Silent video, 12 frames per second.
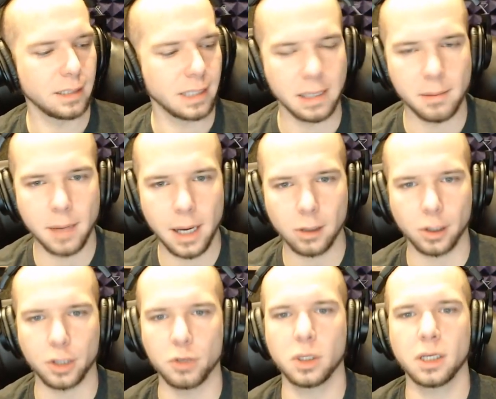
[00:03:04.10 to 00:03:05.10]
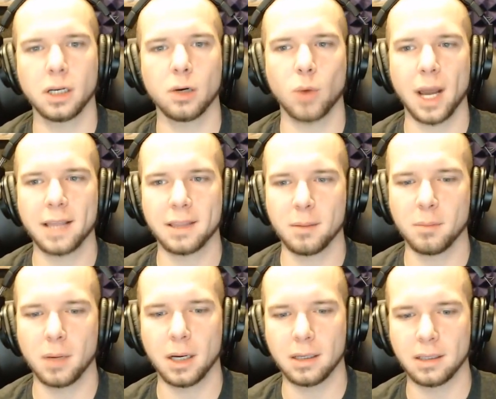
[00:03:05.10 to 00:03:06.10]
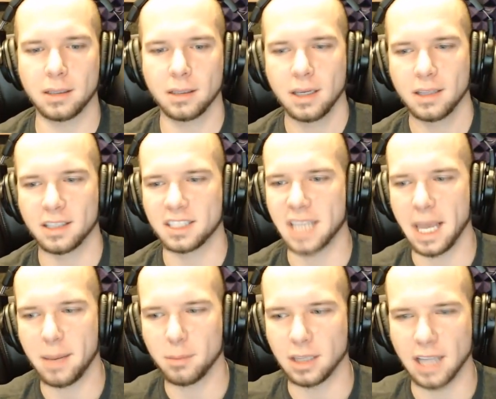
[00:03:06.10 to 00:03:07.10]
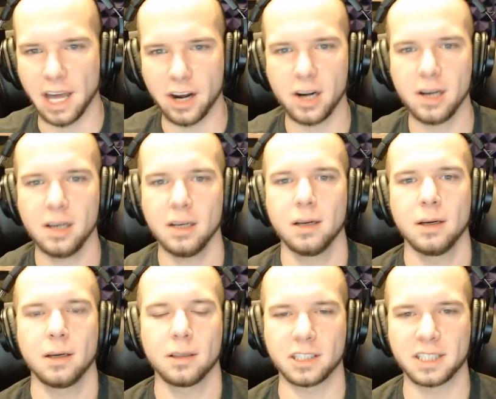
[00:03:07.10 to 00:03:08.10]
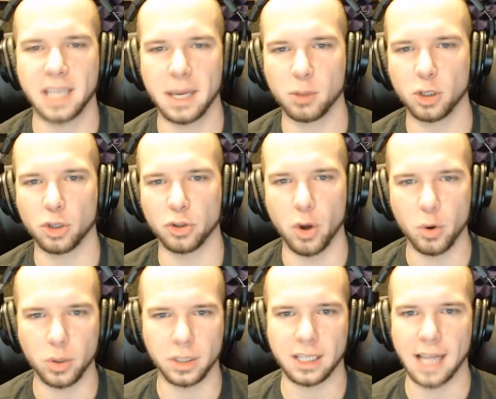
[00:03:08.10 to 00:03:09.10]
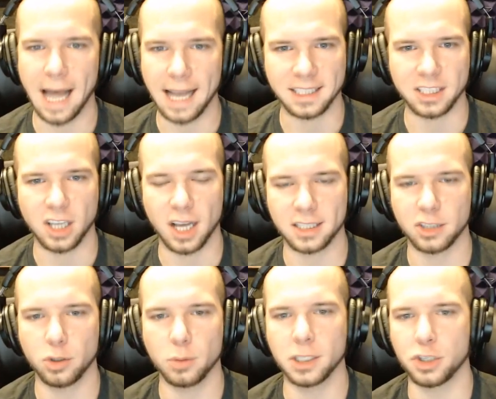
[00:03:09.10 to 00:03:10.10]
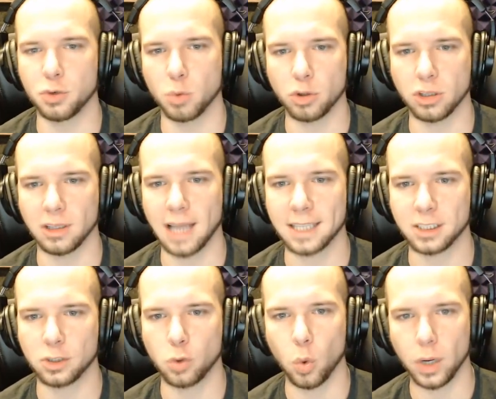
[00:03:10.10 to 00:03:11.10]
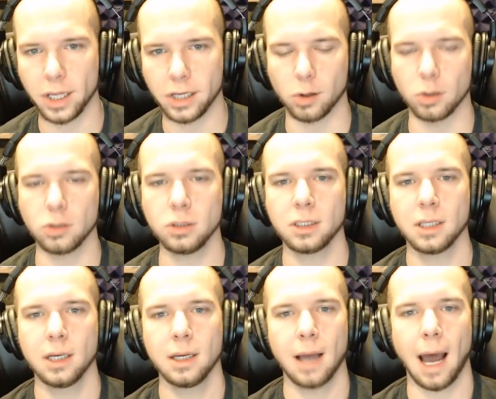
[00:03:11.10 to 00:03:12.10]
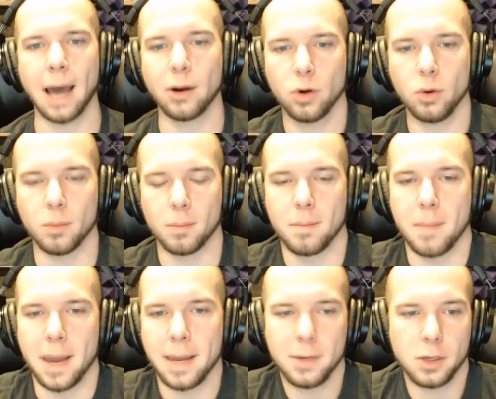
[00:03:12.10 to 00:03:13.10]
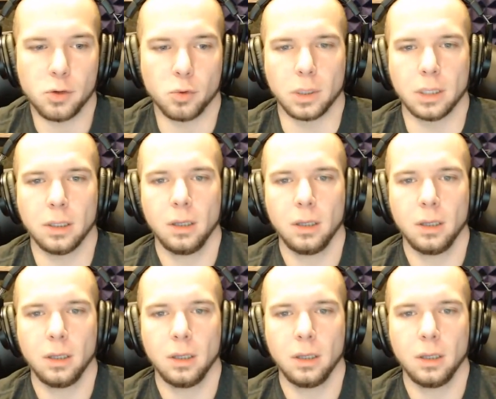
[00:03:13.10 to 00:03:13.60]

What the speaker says: email? Are you gonna write them the same letter, the same little note in class and toss it to them that you wrote the last 20 girls? I don't know, maybe you will,